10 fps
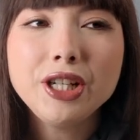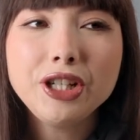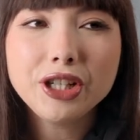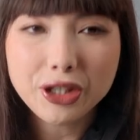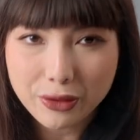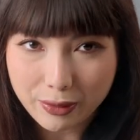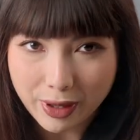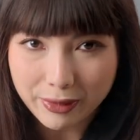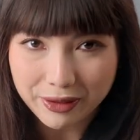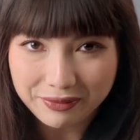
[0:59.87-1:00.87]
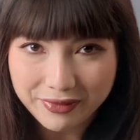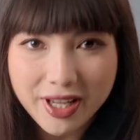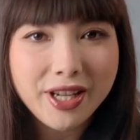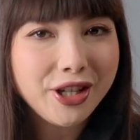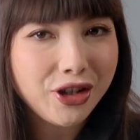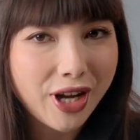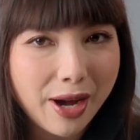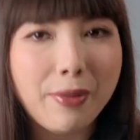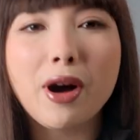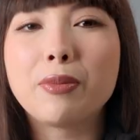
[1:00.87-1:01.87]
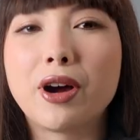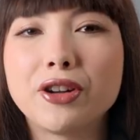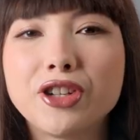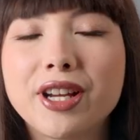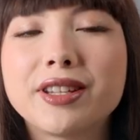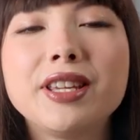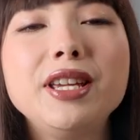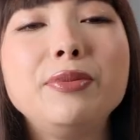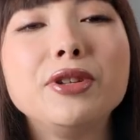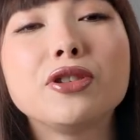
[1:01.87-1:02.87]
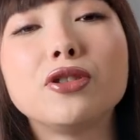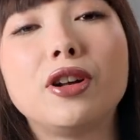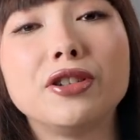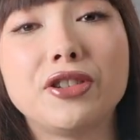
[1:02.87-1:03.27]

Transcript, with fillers: Just remember, each chatbot project keeps its knowledge